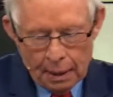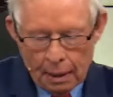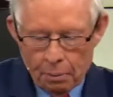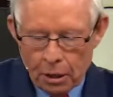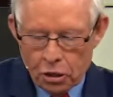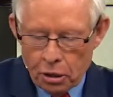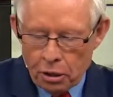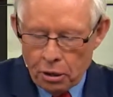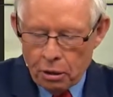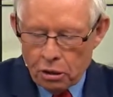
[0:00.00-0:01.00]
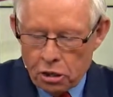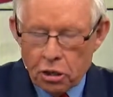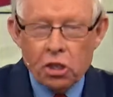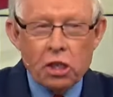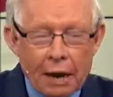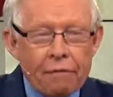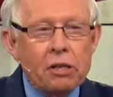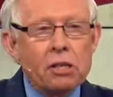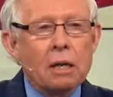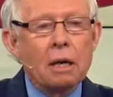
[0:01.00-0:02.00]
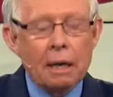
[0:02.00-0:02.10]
I want you to notice the Jefferson